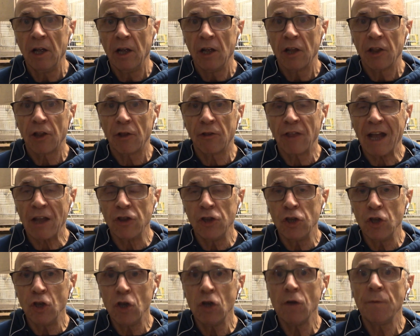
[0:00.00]
So that
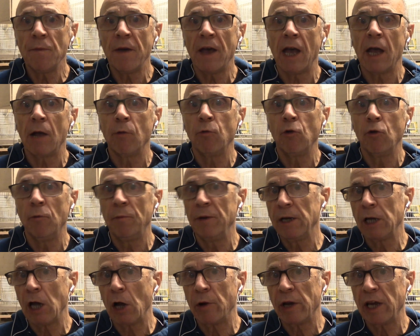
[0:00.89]
new pair will be
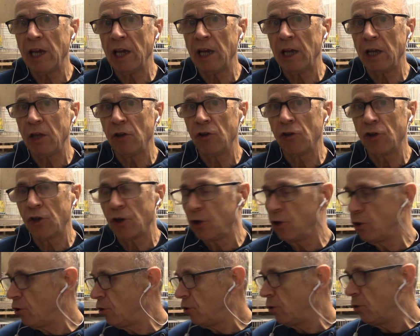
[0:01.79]
going
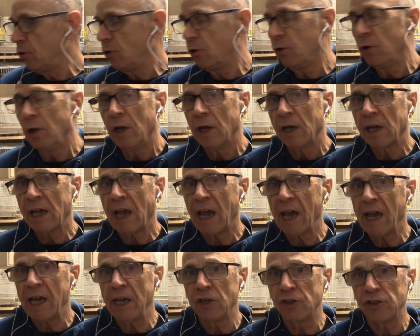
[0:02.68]
into
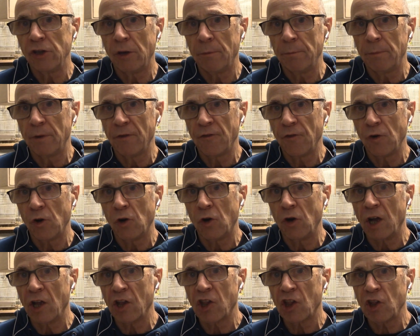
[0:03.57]
cage number 4
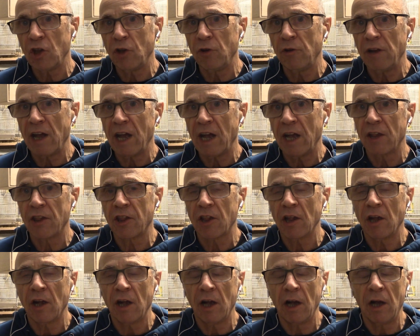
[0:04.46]
as soon as
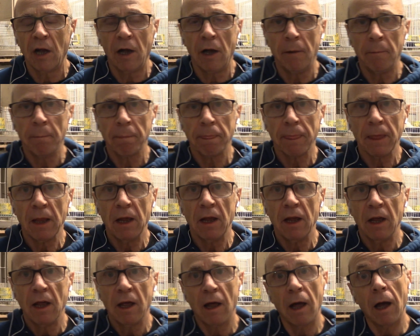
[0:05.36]

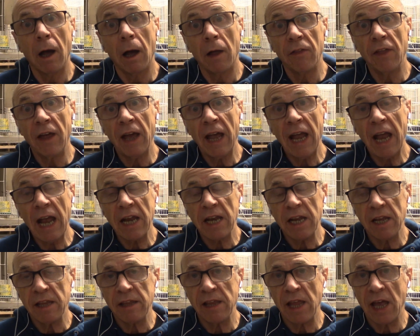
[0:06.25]
the hen
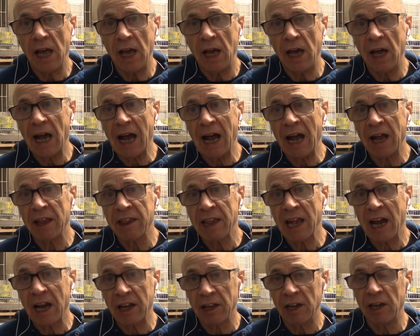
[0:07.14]
in there has
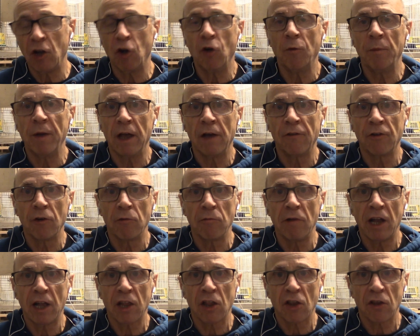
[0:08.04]
had a little bit of a
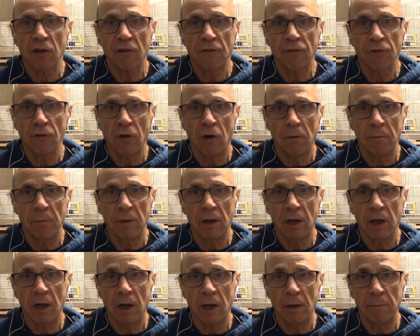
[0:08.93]
rest from
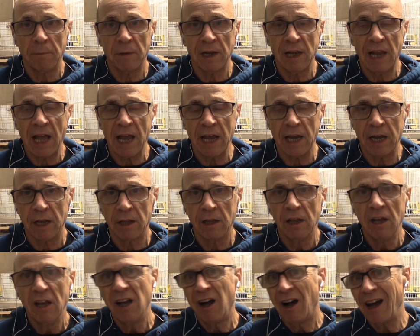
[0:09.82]
laying.
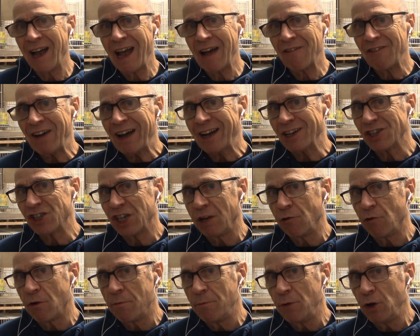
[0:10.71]
I have actually
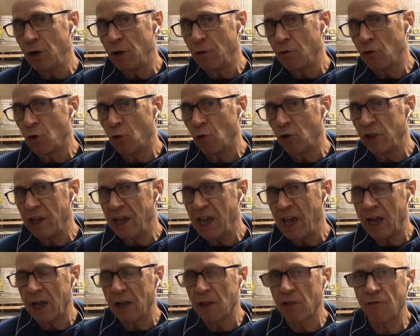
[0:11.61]
removed all the
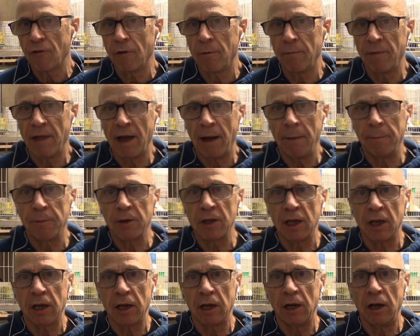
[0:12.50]
eggs from that
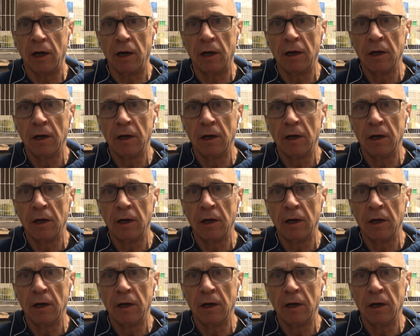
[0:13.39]
particular